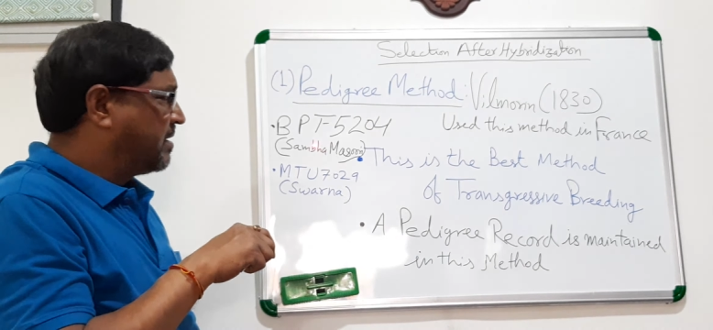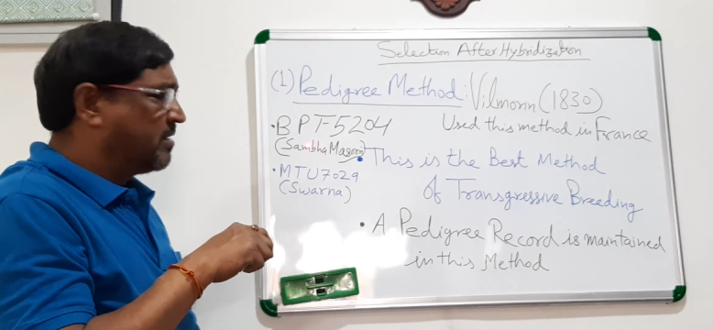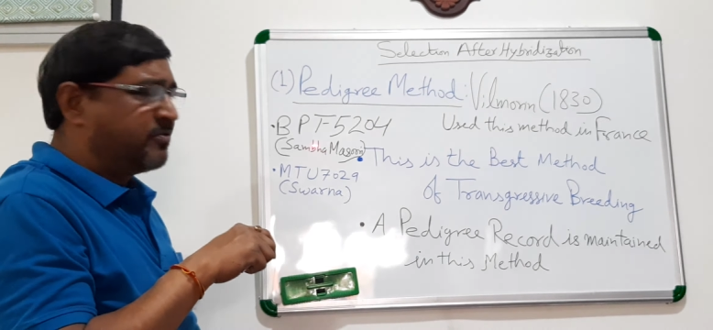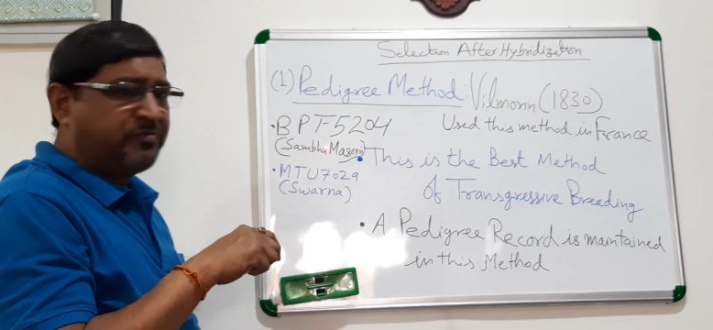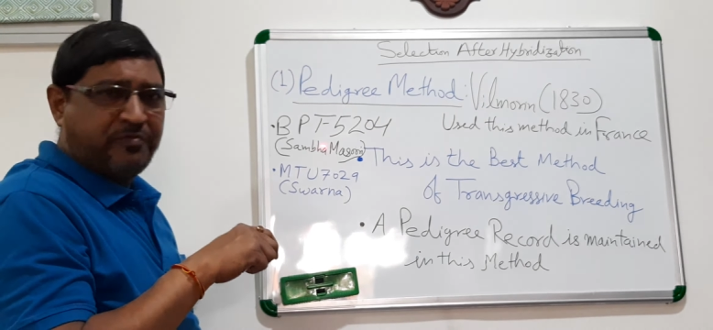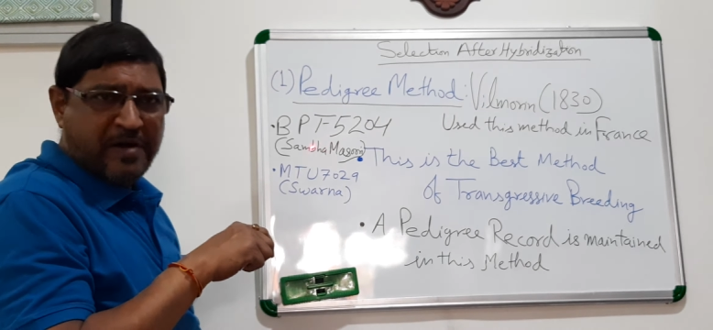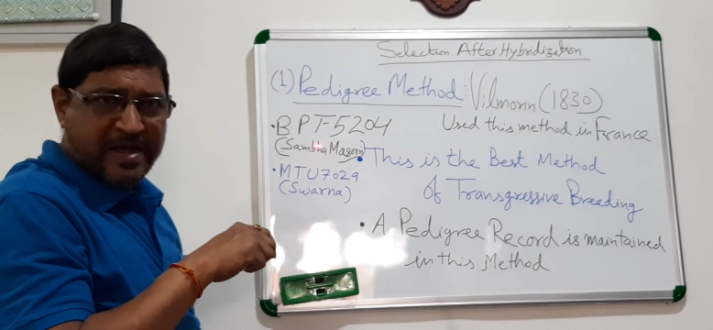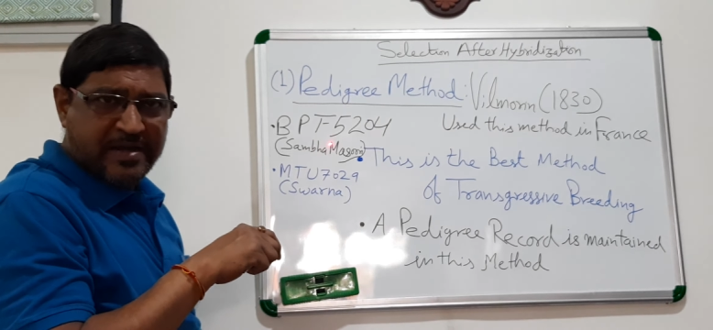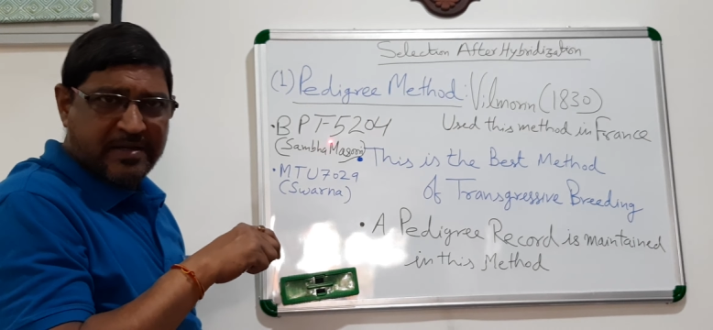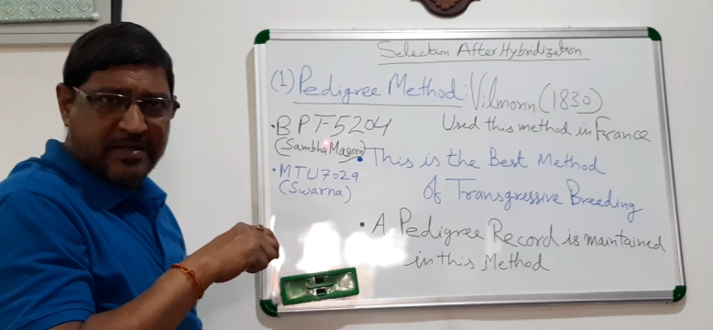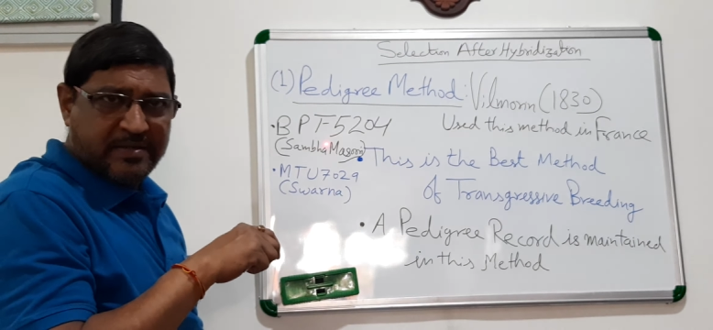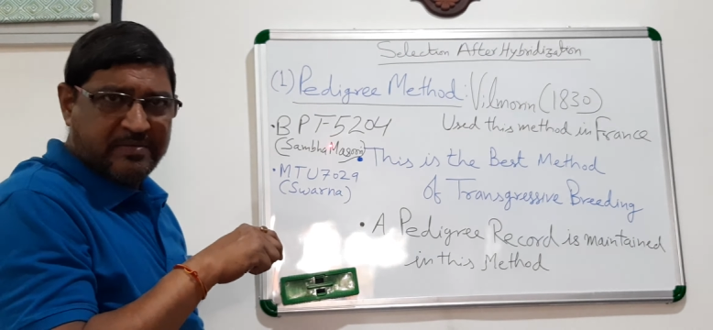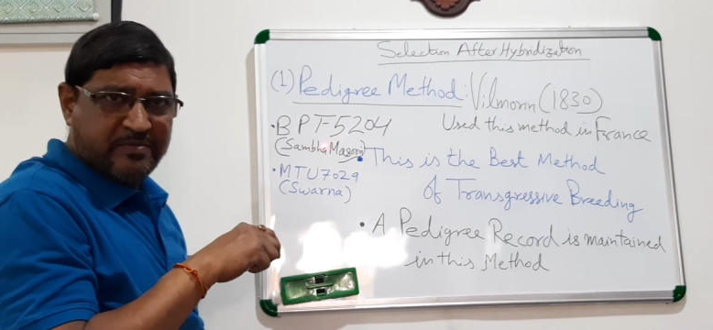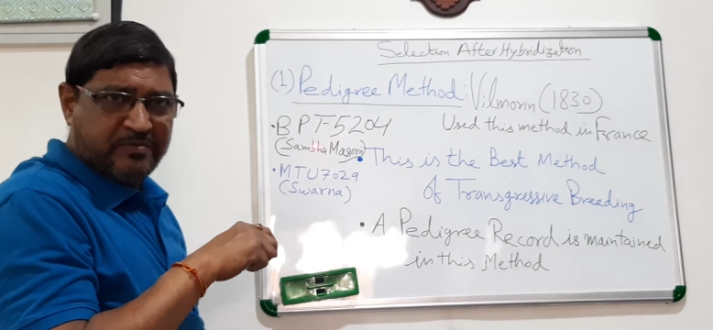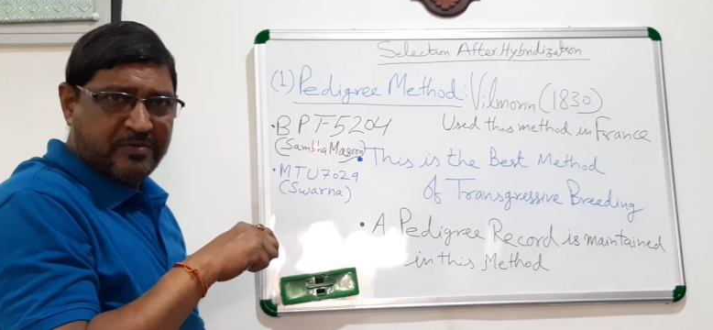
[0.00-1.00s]
fine,
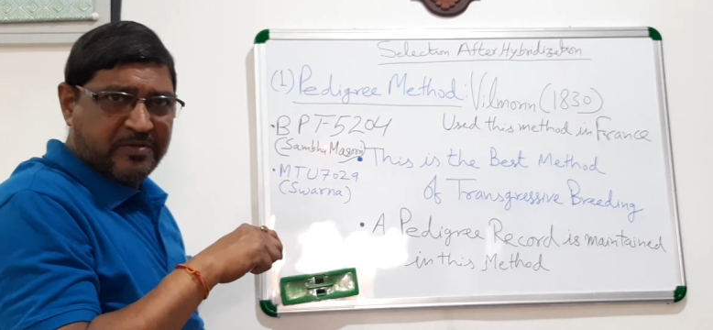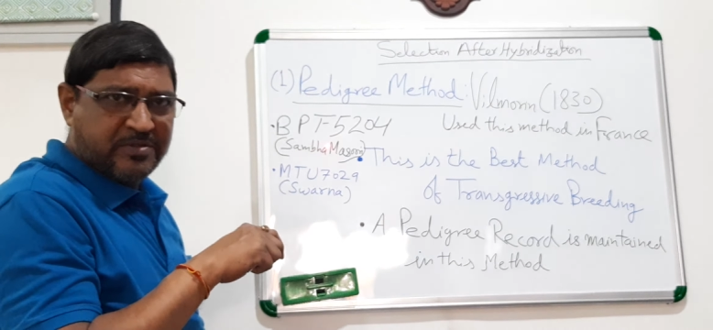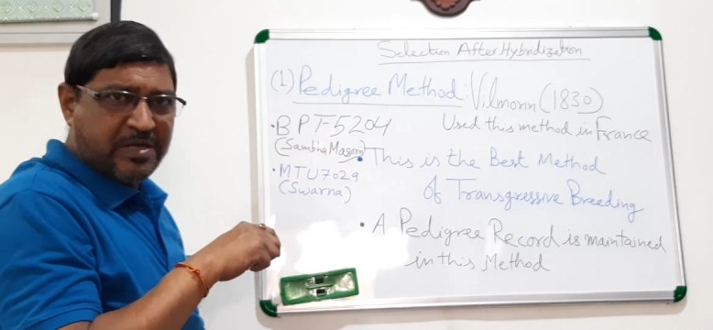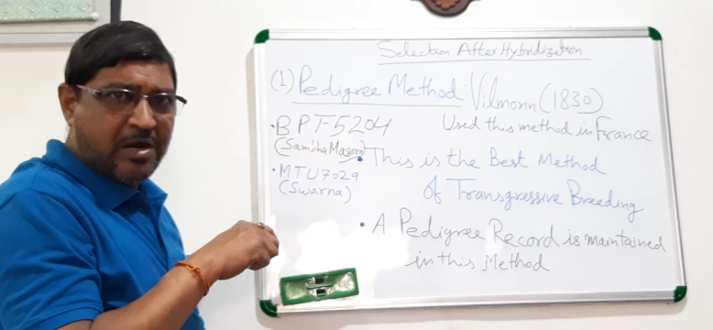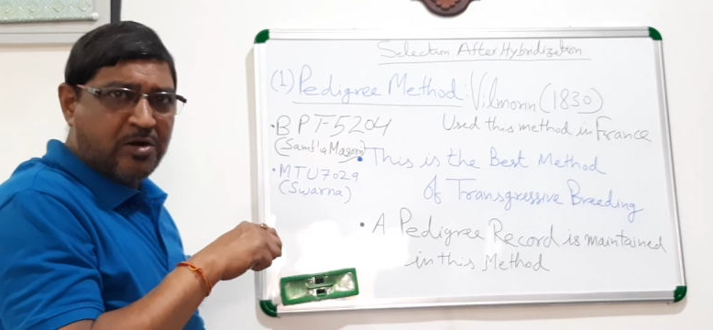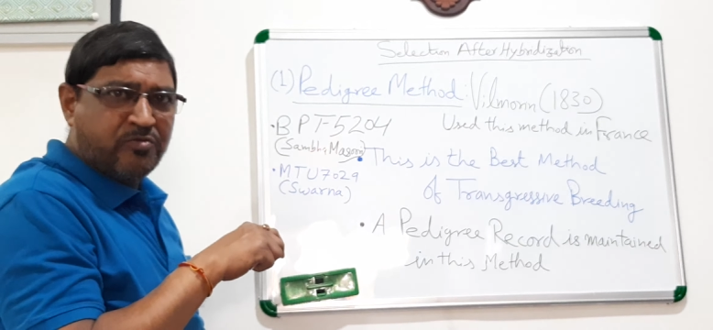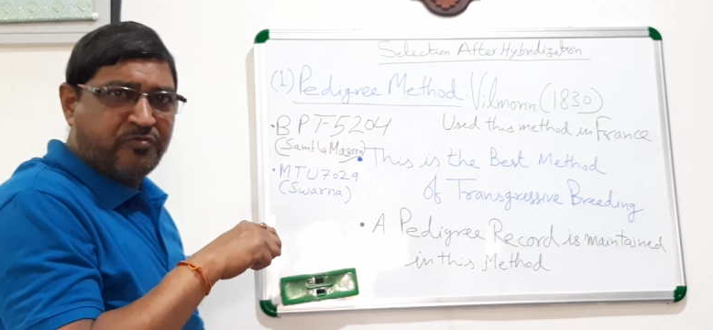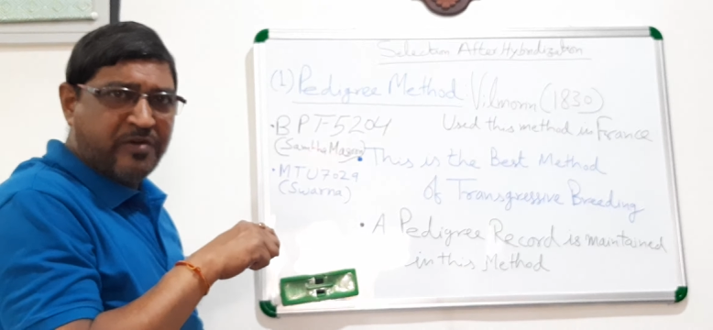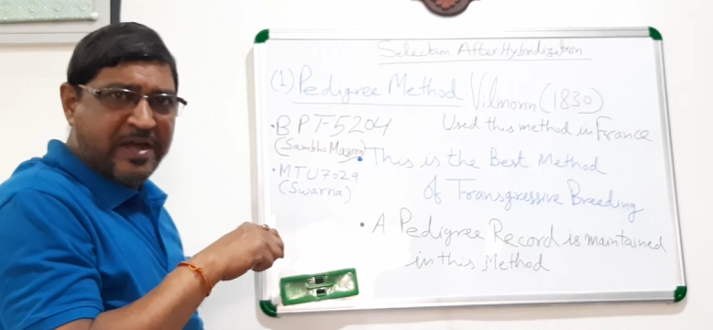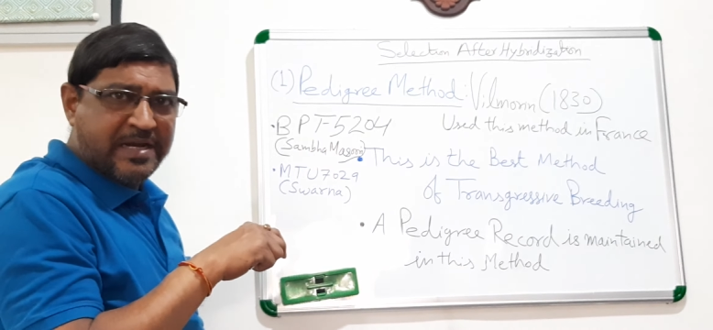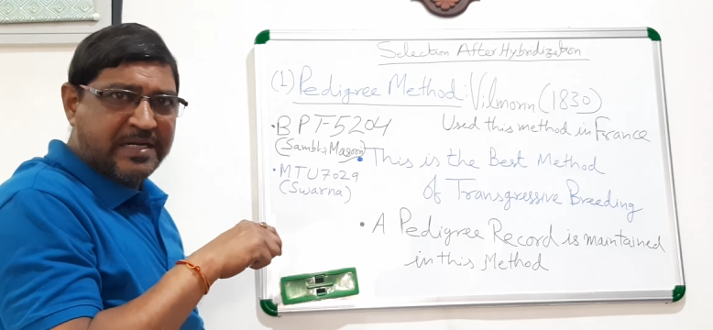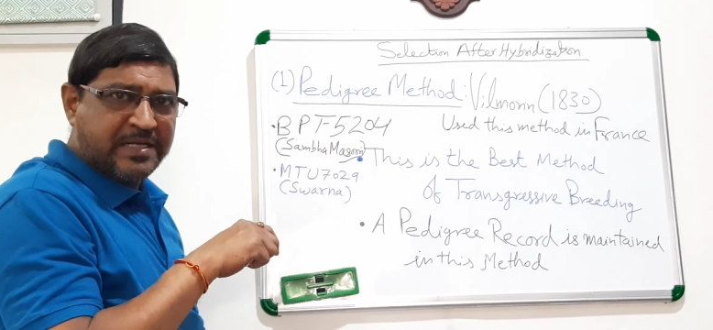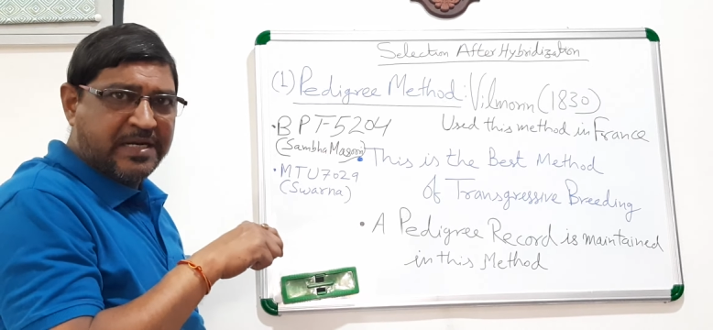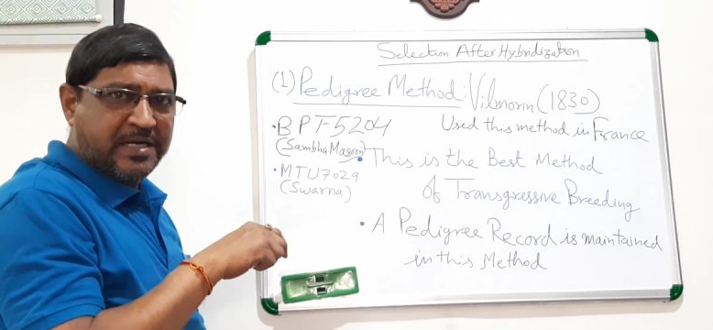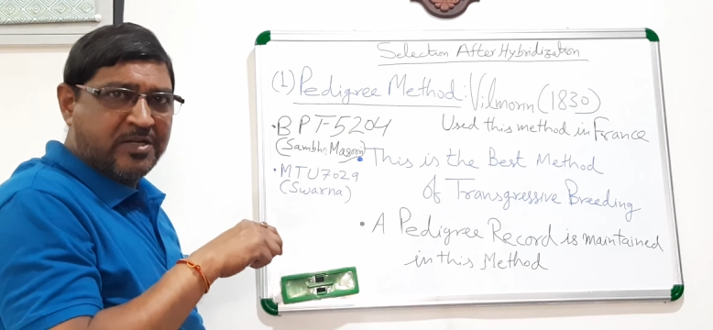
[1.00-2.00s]
short fine
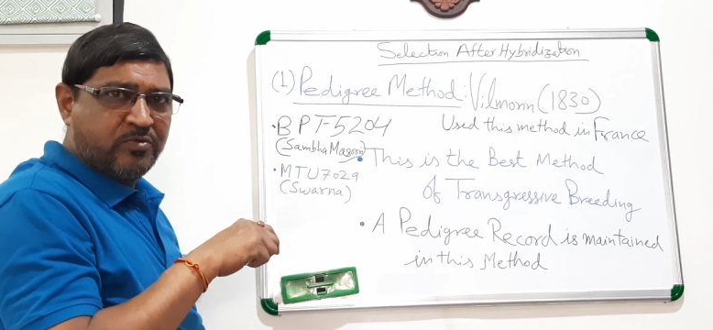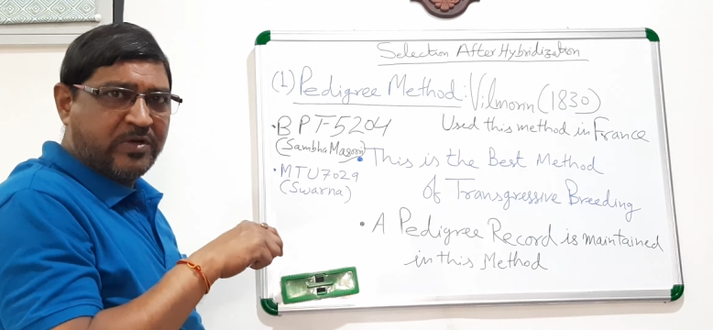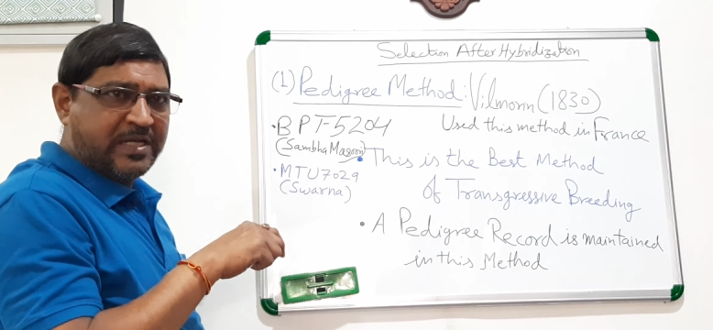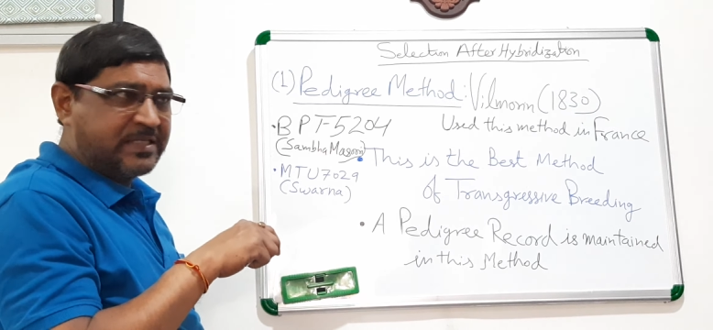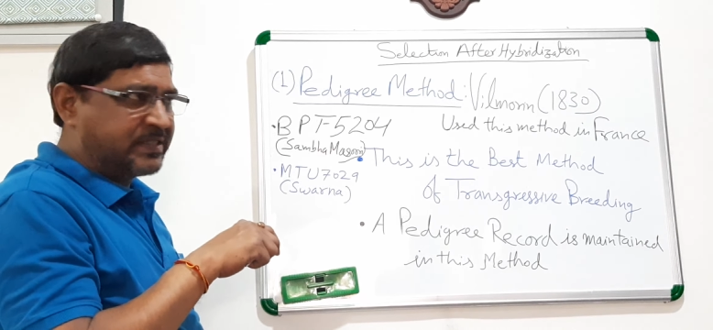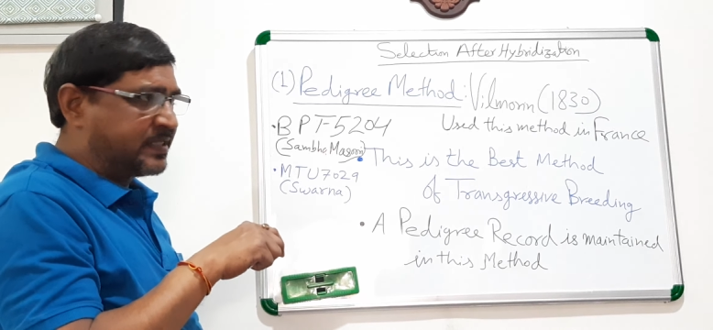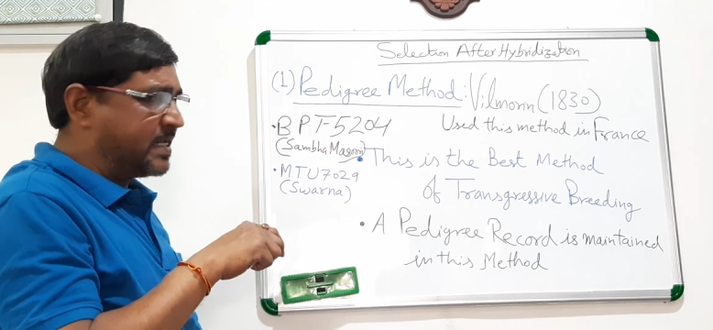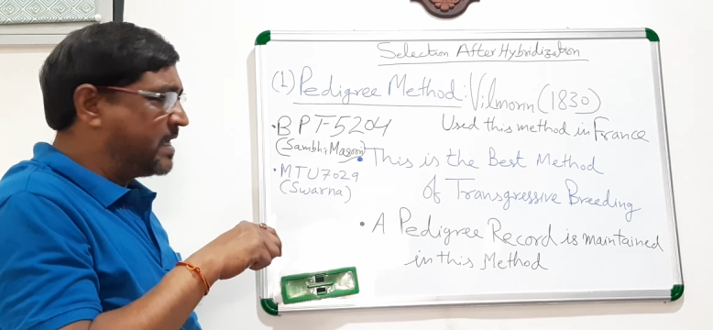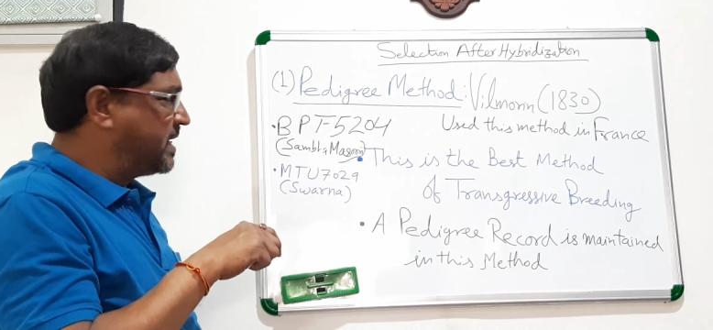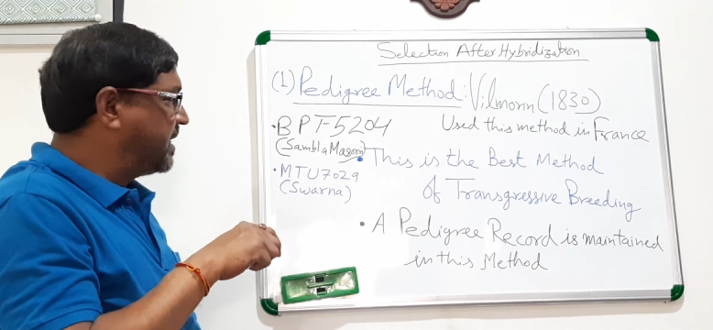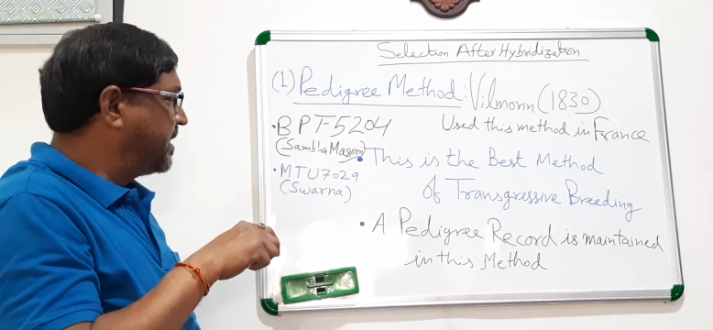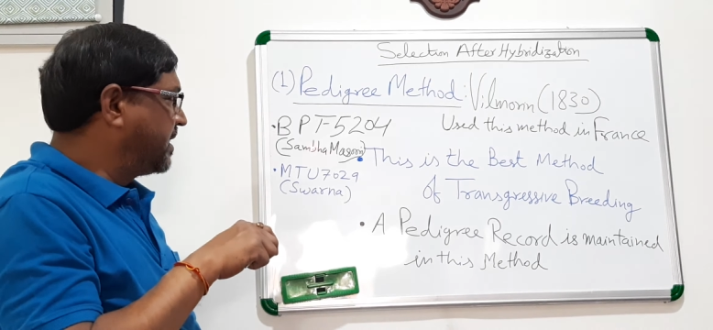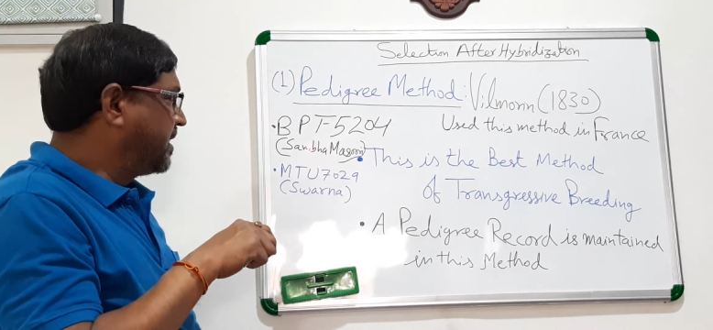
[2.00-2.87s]
grain, you can say.